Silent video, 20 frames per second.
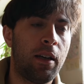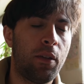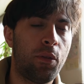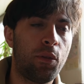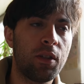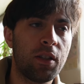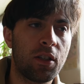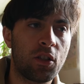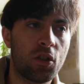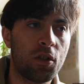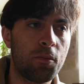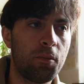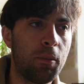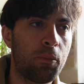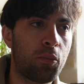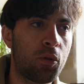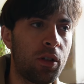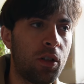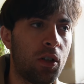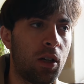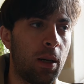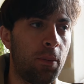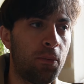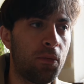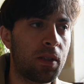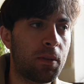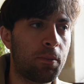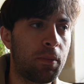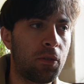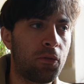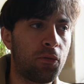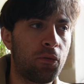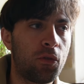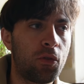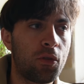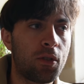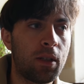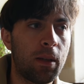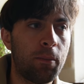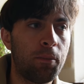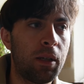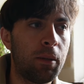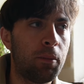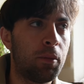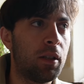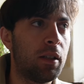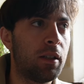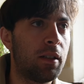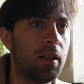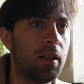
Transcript: I think that should be pretty obvious, but to some people it